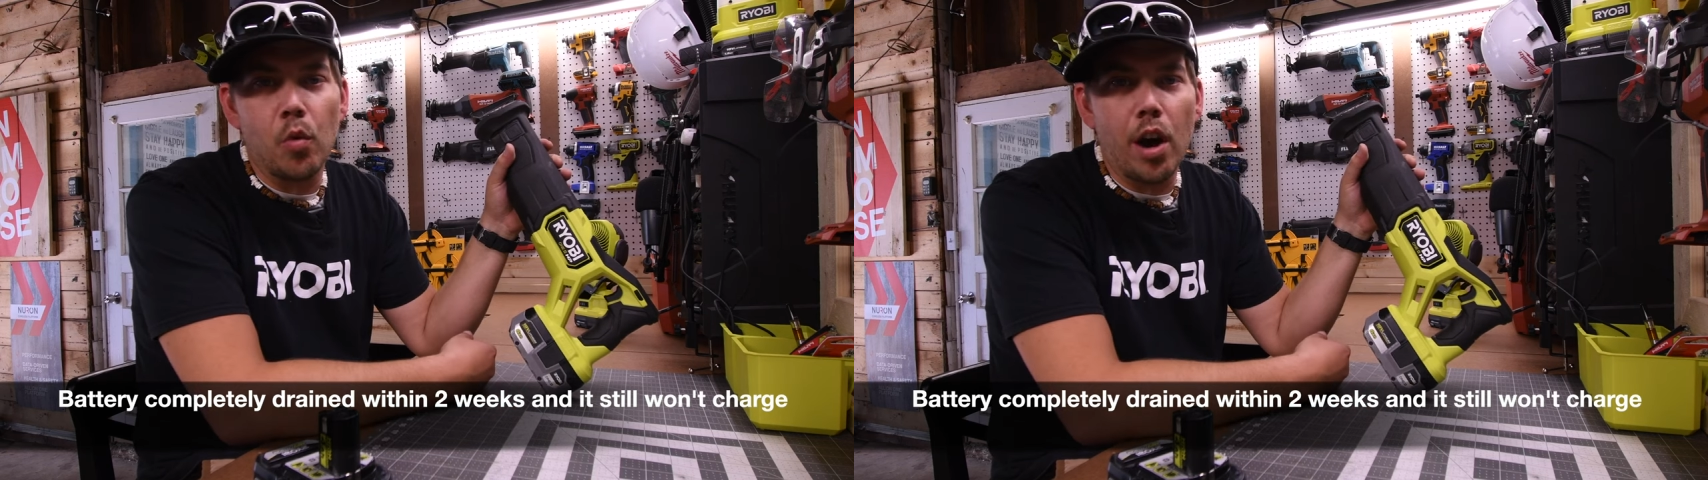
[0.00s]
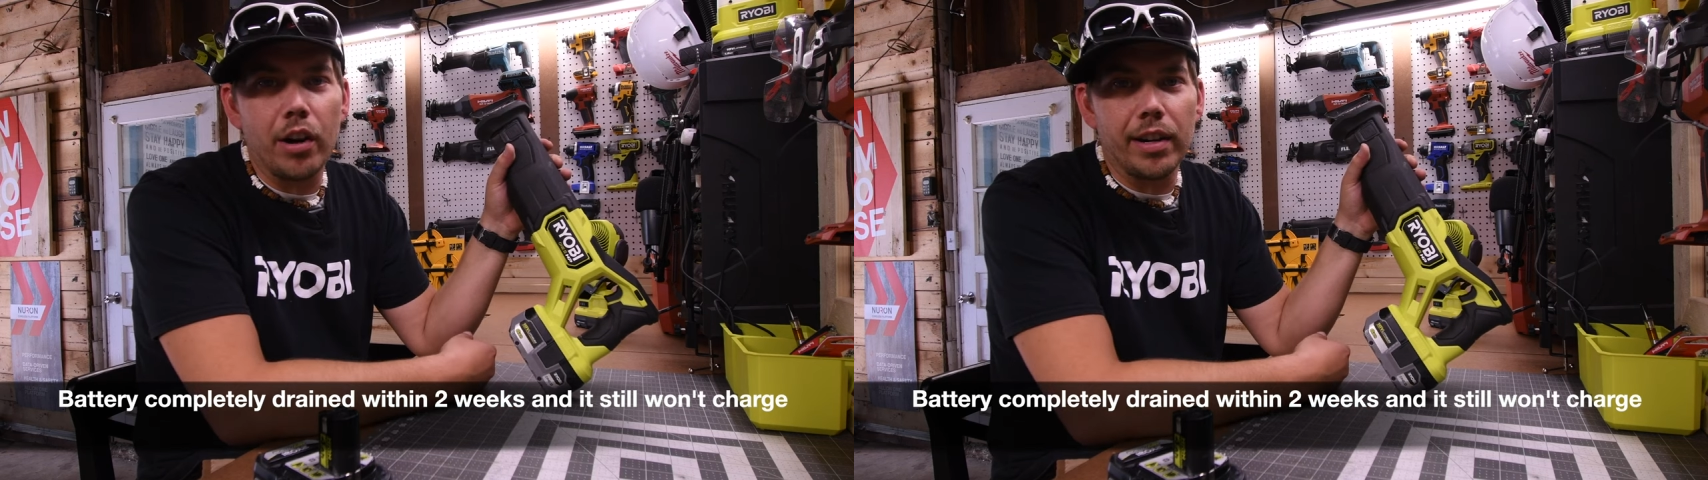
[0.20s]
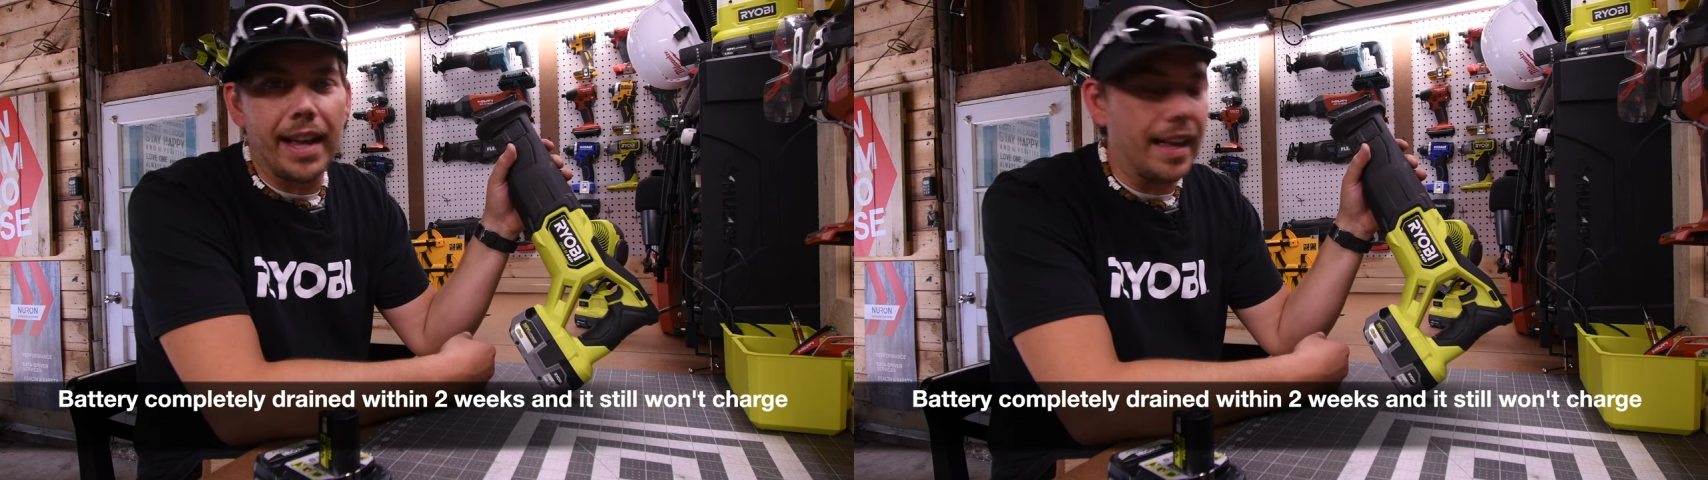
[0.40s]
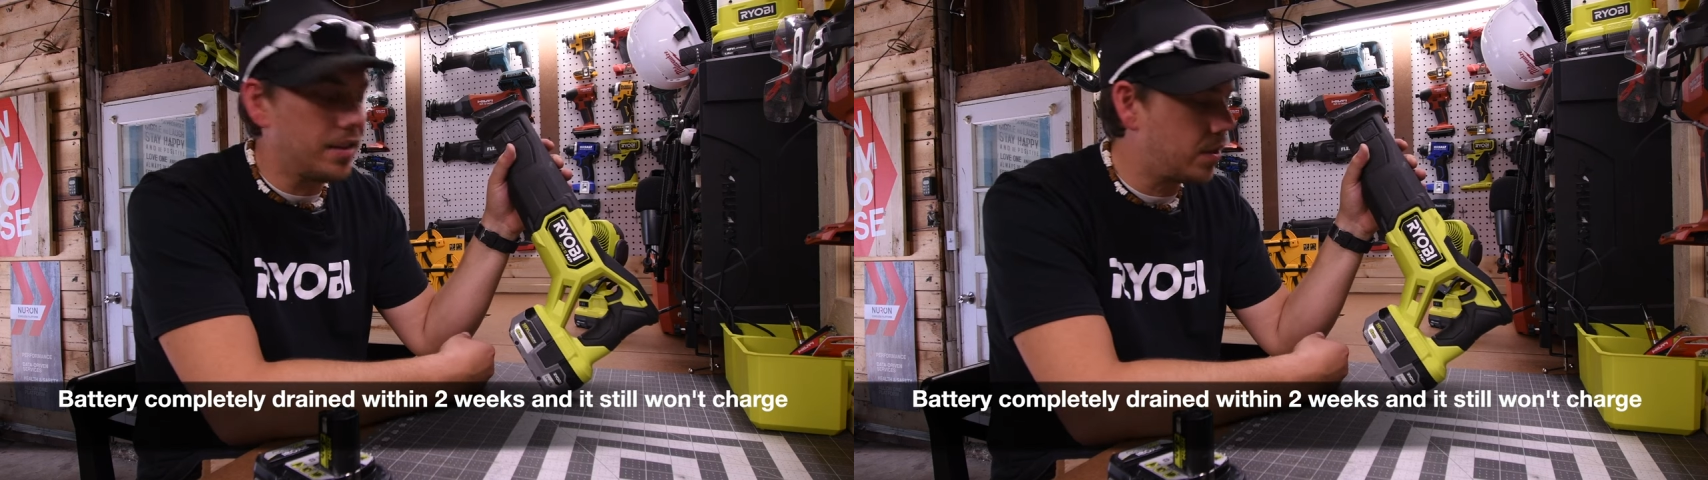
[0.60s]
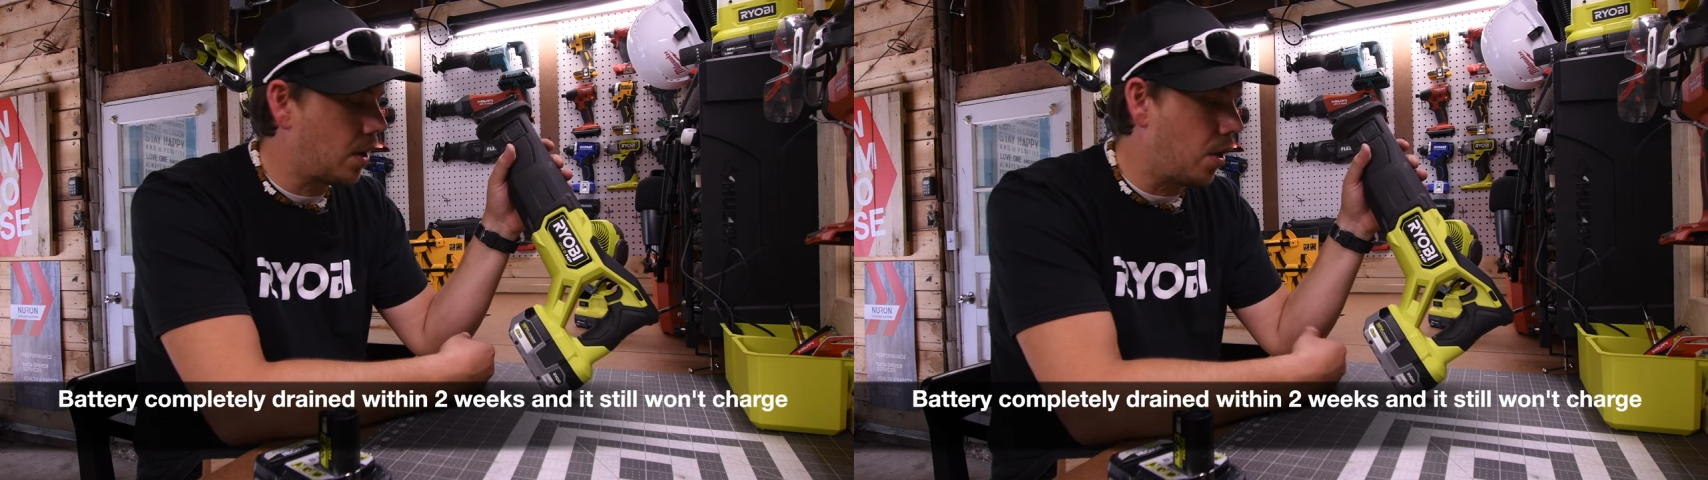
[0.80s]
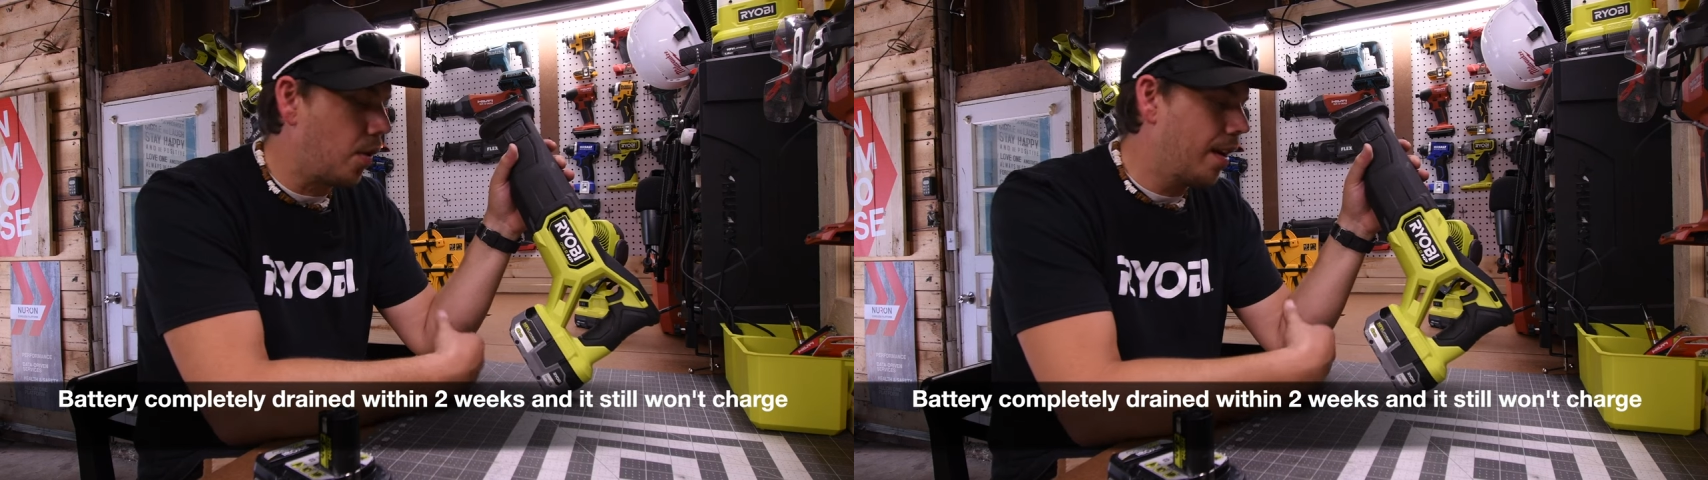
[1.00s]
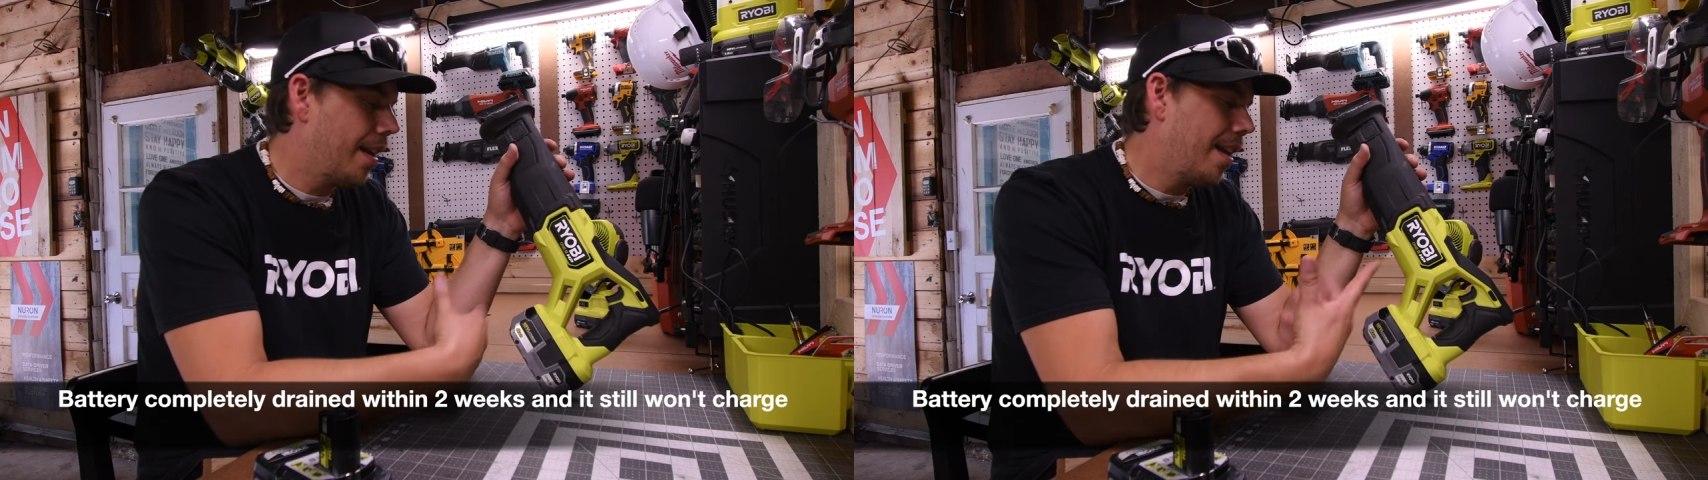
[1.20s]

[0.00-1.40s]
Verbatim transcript: water yet. So